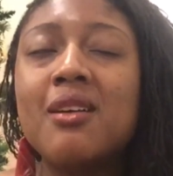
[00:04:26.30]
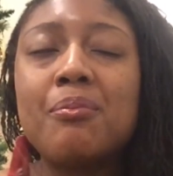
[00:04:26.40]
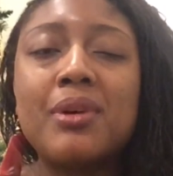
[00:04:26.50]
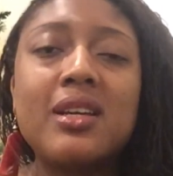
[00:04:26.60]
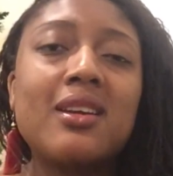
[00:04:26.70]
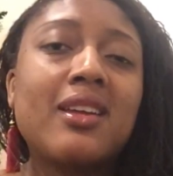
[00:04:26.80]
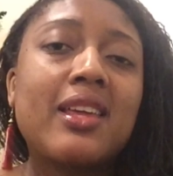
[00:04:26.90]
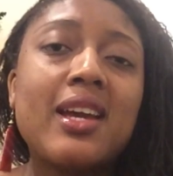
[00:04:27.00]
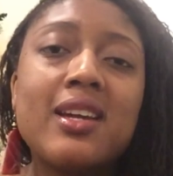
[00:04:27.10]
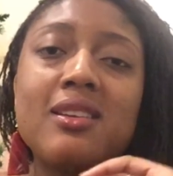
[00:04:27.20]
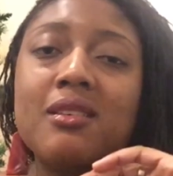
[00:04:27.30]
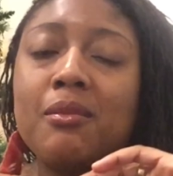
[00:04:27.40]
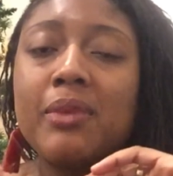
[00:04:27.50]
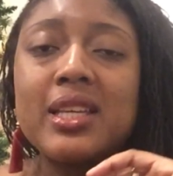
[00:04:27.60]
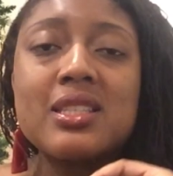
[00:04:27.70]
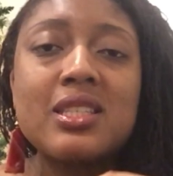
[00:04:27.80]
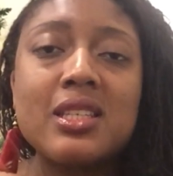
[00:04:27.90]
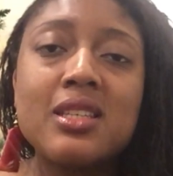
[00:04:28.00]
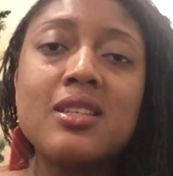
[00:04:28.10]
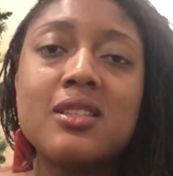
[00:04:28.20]
But again, my
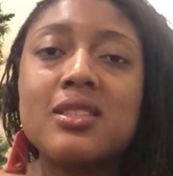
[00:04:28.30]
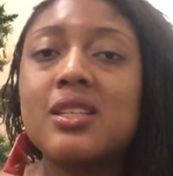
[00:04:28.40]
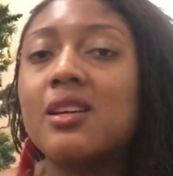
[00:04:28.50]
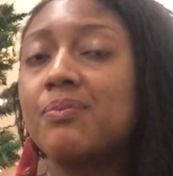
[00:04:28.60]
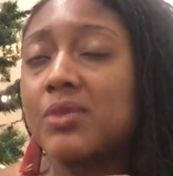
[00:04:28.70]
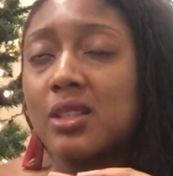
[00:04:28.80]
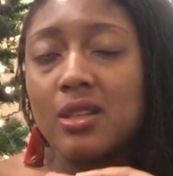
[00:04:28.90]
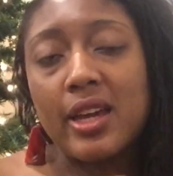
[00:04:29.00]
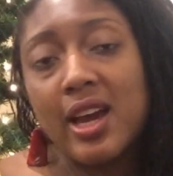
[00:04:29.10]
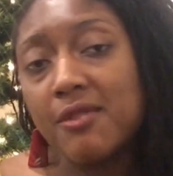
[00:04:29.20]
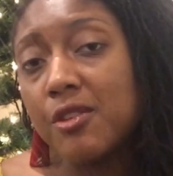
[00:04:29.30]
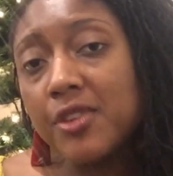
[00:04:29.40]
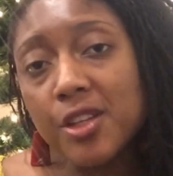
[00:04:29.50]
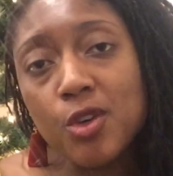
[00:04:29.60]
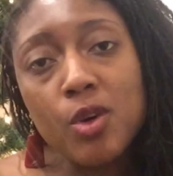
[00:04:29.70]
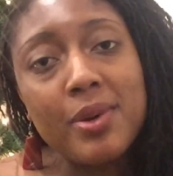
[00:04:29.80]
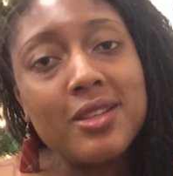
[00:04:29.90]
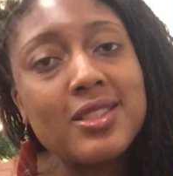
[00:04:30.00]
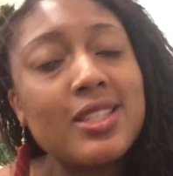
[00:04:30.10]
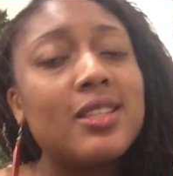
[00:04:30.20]
teas, and I have a video
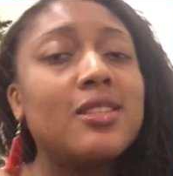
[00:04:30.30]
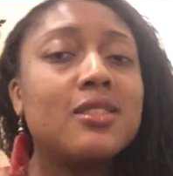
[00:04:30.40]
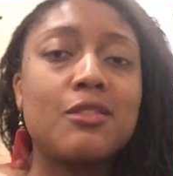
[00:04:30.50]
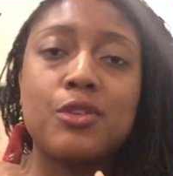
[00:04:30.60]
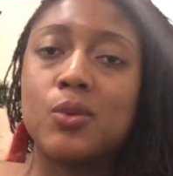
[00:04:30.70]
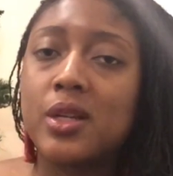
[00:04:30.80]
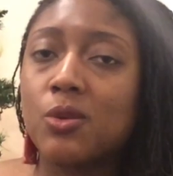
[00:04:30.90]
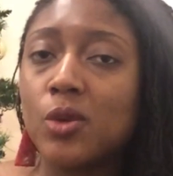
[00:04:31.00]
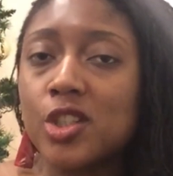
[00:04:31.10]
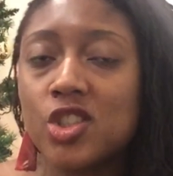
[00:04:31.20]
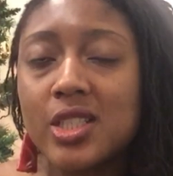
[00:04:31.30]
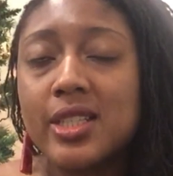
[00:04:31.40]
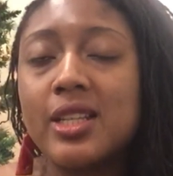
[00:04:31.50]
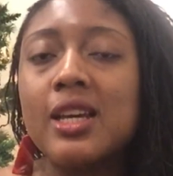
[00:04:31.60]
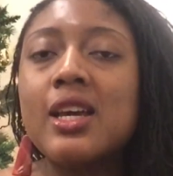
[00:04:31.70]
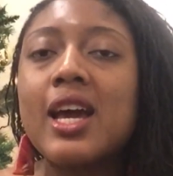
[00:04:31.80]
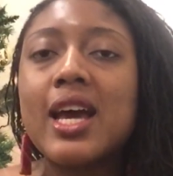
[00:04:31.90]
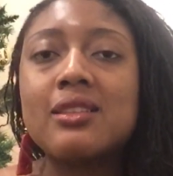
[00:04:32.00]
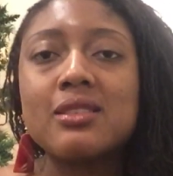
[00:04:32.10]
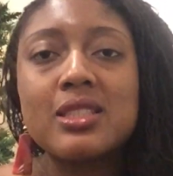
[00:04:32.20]
about teas if you want to watch it
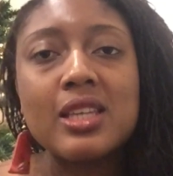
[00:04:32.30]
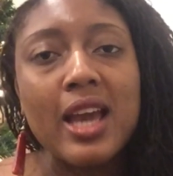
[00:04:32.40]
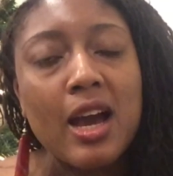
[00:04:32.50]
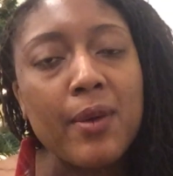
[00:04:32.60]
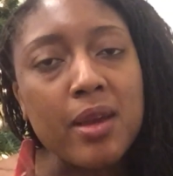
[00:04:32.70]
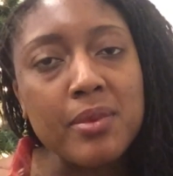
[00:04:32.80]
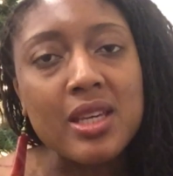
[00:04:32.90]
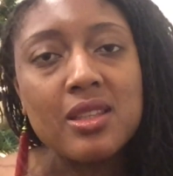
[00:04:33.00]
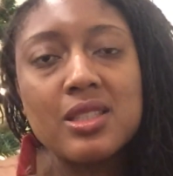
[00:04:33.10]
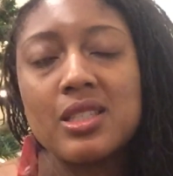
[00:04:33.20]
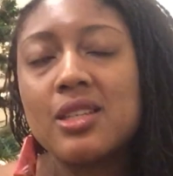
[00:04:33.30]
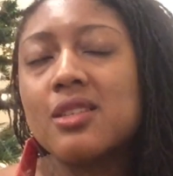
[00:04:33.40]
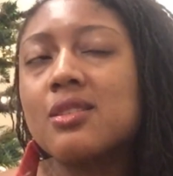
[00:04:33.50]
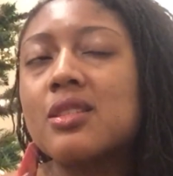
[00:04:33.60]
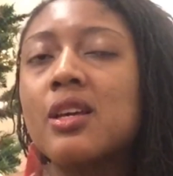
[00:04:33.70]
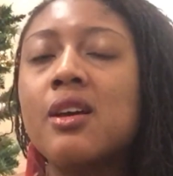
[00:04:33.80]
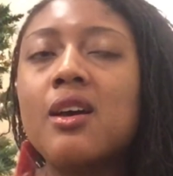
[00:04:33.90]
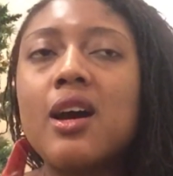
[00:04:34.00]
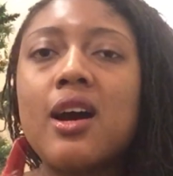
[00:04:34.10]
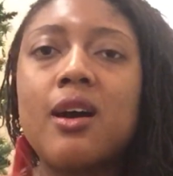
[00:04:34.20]
and see how I make the teas.
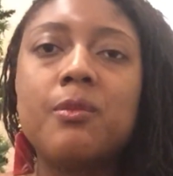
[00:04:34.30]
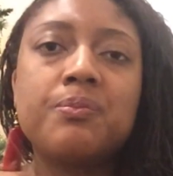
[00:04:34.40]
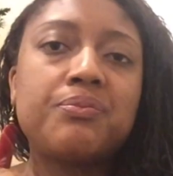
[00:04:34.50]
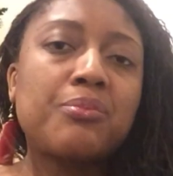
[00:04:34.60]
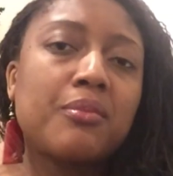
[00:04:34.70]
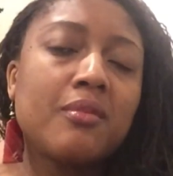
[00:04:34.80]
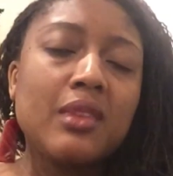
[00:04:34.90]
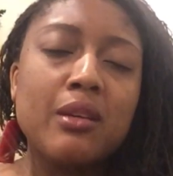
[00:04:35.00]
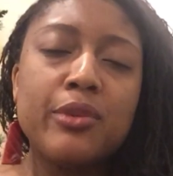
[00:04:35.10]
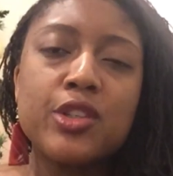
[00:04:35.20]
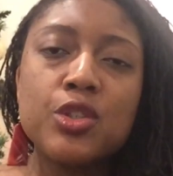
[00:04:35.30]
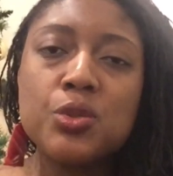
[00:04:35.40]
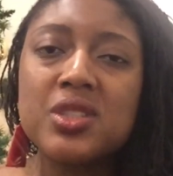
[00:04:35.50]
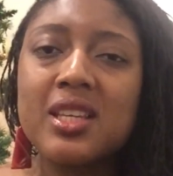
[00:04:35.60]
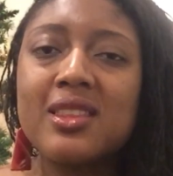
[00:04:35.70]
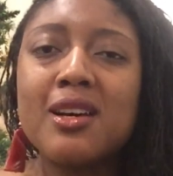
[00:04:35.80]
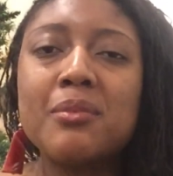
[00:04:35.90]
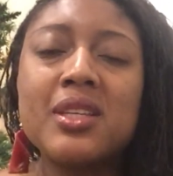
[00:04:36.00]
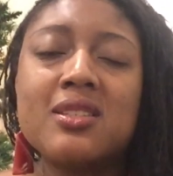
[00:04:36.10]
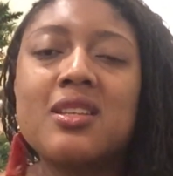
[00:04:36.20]
But using them
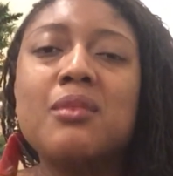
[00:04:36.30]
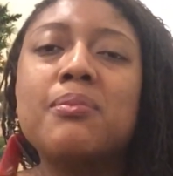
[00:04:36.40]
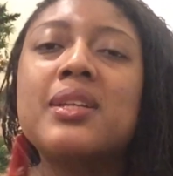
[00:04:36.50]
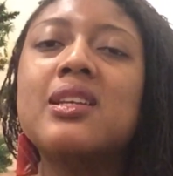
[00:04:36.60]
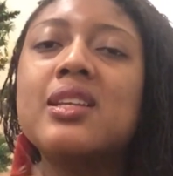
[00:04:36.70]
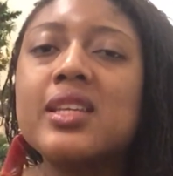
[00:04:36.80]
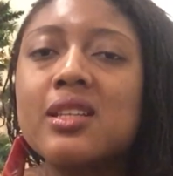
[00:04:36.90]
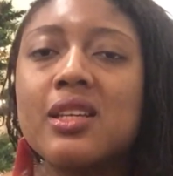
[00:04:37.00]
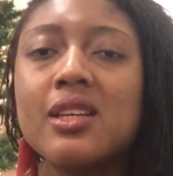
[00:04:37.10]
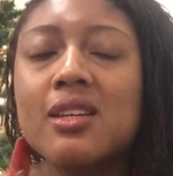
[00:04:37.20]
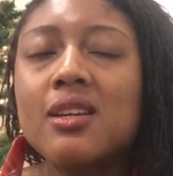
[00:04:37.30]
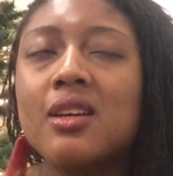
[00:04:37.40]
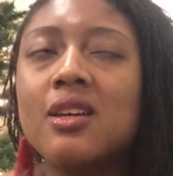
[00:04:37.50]
is completely